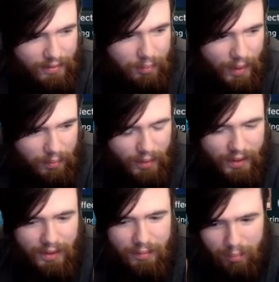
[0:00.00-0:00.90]
Bad
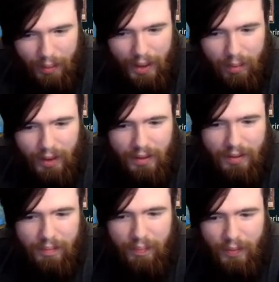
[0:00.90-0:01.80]
play. Bad play.
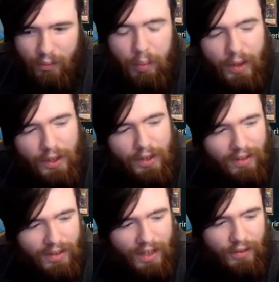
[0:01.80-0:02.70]
We probably could have
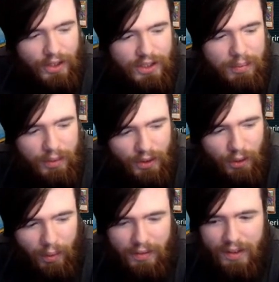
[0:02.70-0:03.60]
done that first, but you know
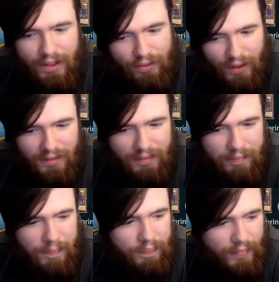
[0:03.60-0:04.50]
what? It's fine.
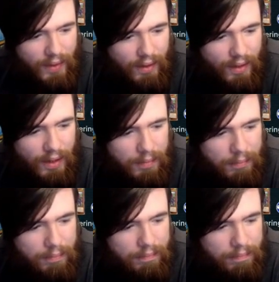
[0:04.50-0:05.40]

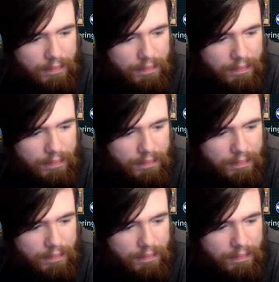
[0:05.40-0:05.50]
Um,